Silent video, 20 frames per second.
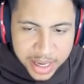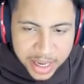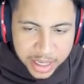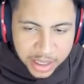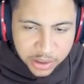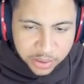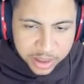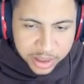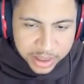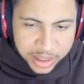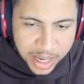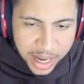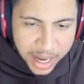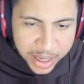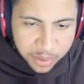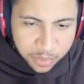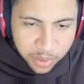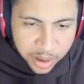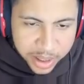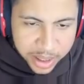and you can
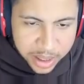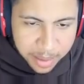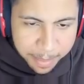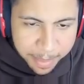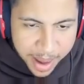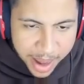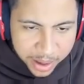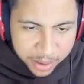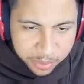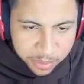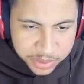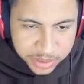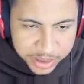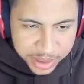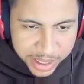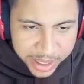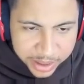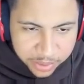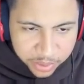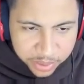kind of run at a backwards
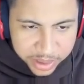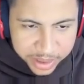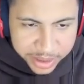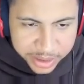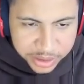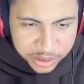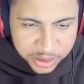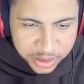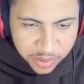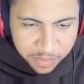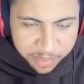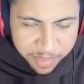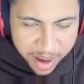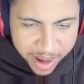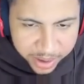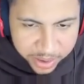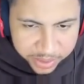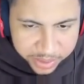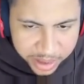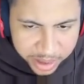angle to get yourself
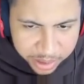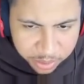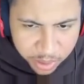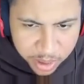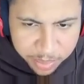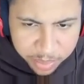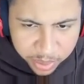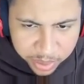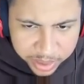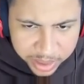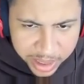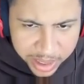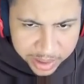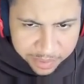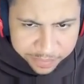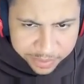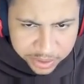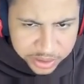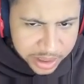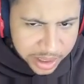back on that 3-point line
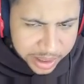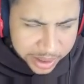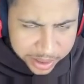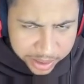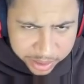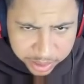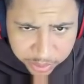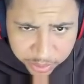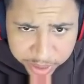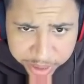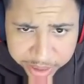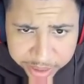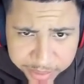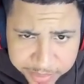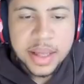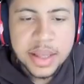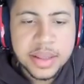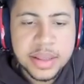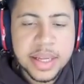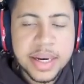if you're trying to get a three.
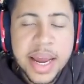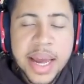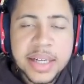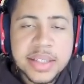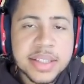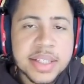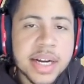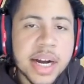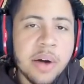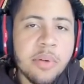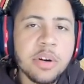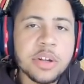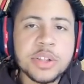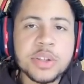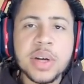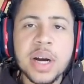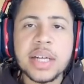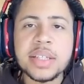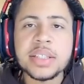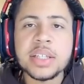The next thing I want you
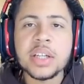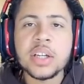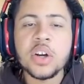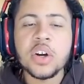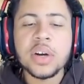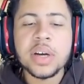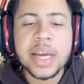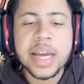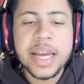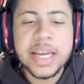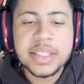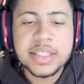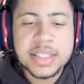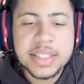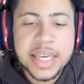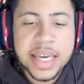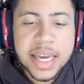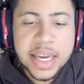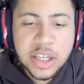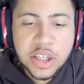guys to learn is
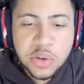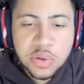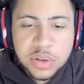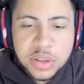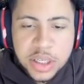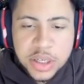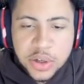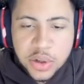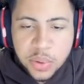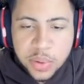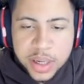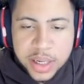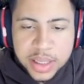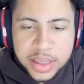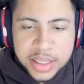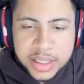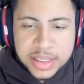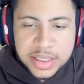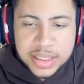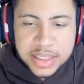get used to doing
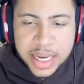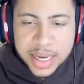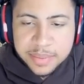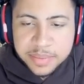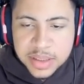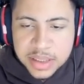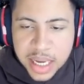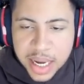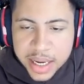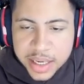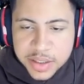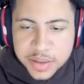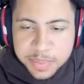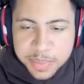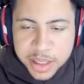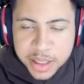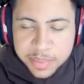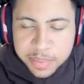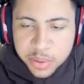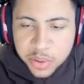this same side
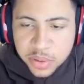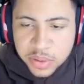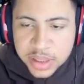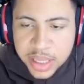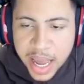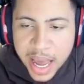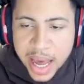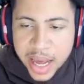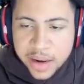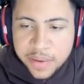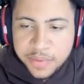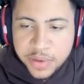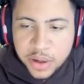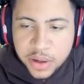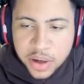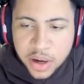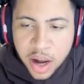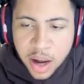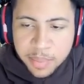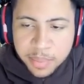speed boost out of your
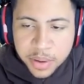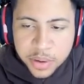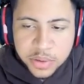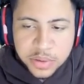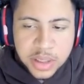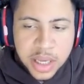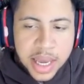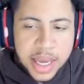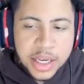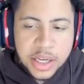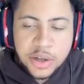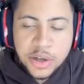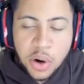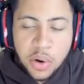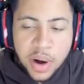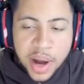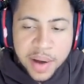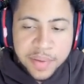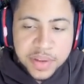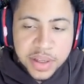combos. You
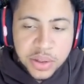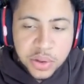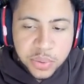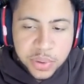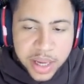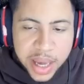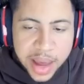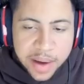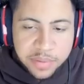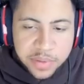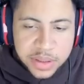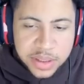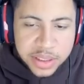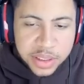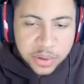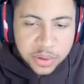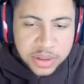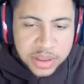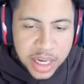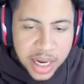don't have to do it every
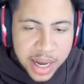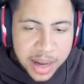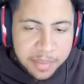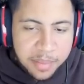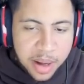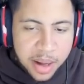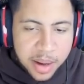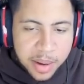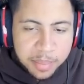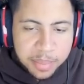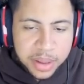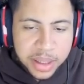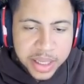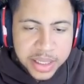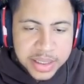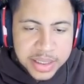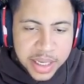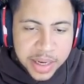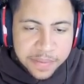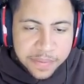single time, but
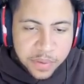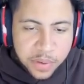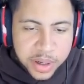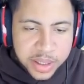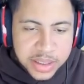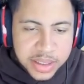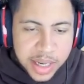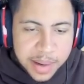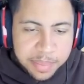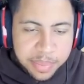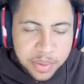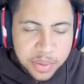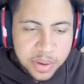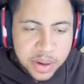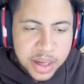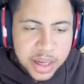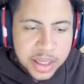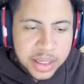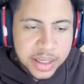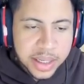let's say, for example,
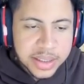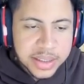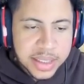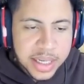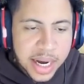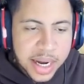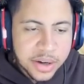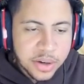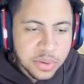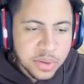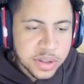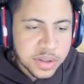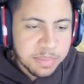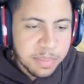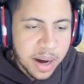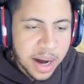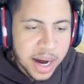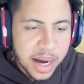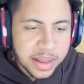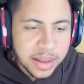let's say I do this
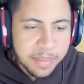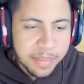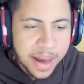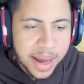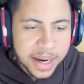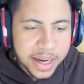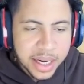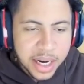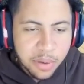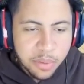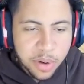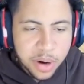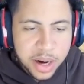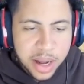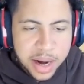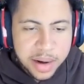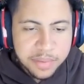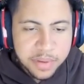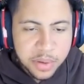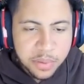behind the back and I run
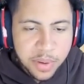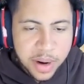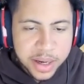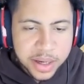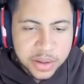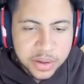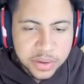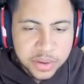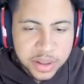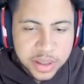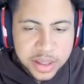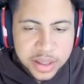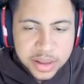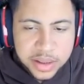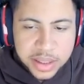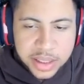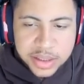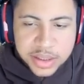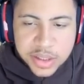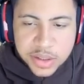out of it regularly.
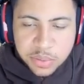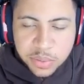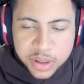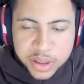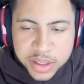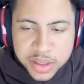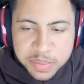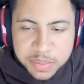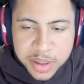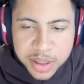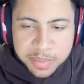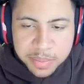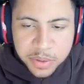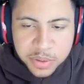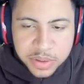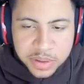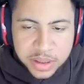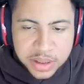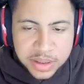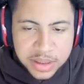This is what the speed
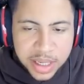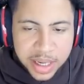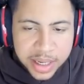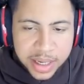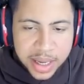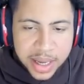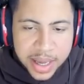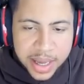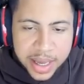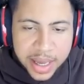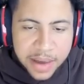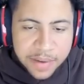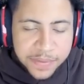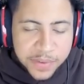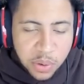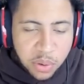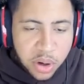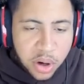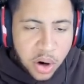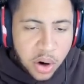boost looks like. If
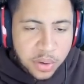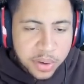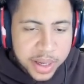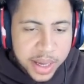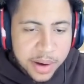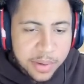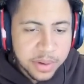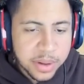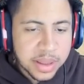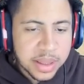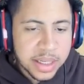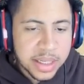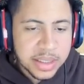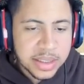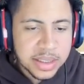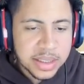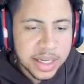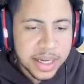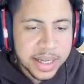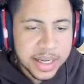you are okay with
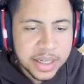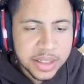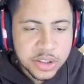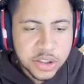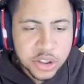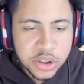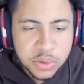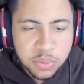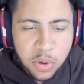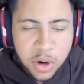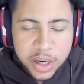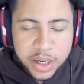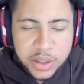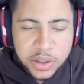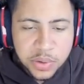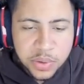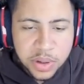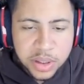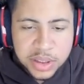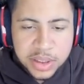this and just want to
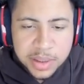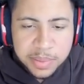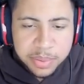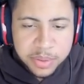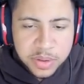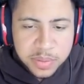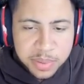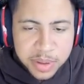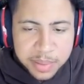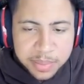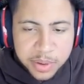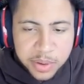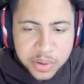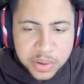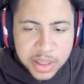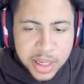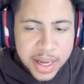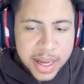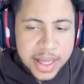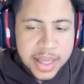do a simple speed
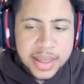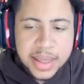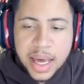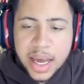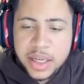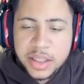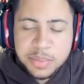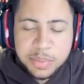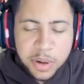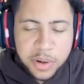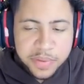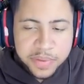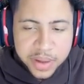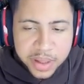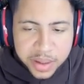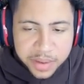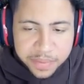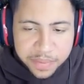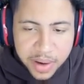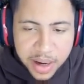boost, that is
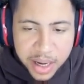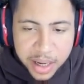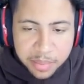perfectly fine.